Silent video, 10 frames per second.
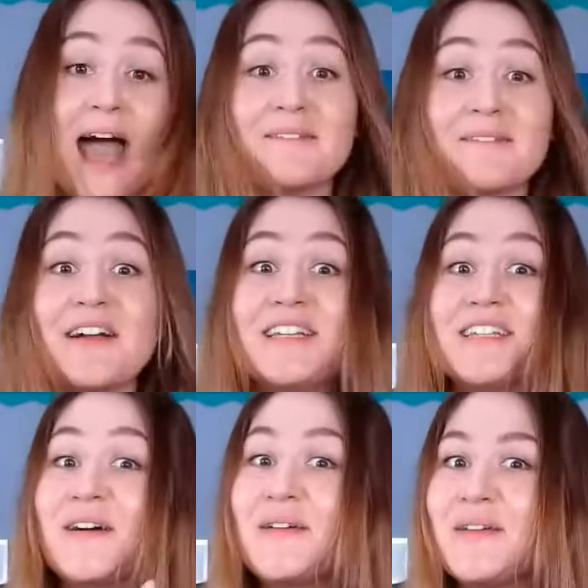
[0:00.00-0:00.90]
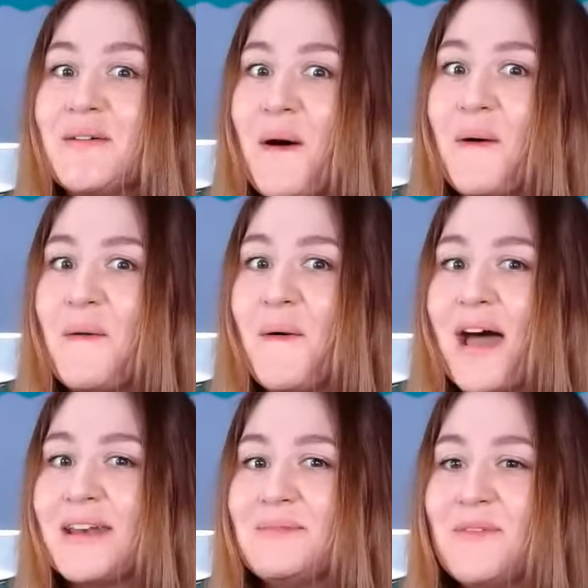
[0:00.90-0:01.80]
I'm going to show you
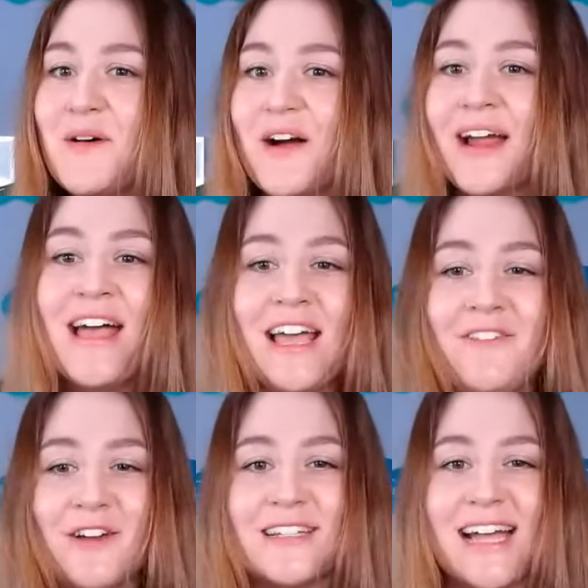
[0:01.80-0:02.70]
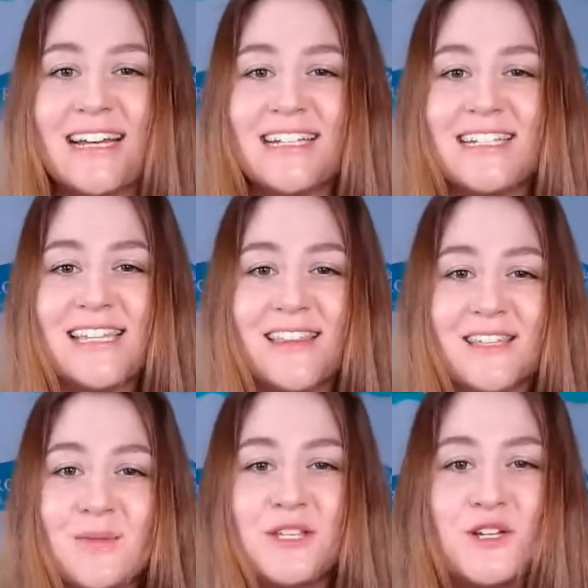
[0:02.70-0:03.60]
one more. If you're excited to see
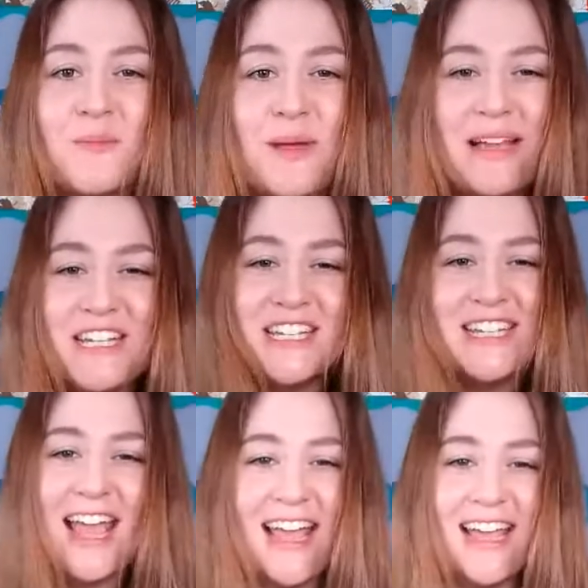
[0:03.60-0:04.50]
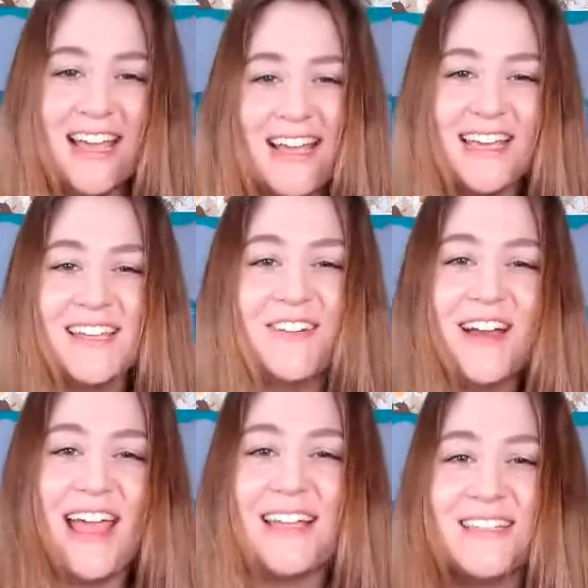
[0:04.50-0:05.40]
this one, show me by shaking your
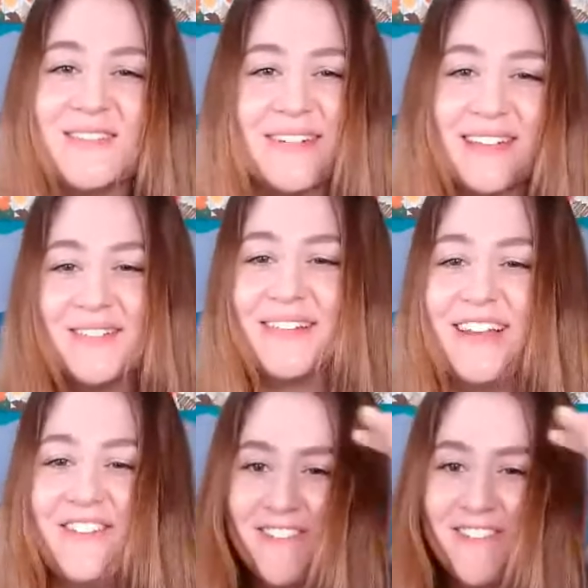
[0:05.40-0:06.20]
hands really, really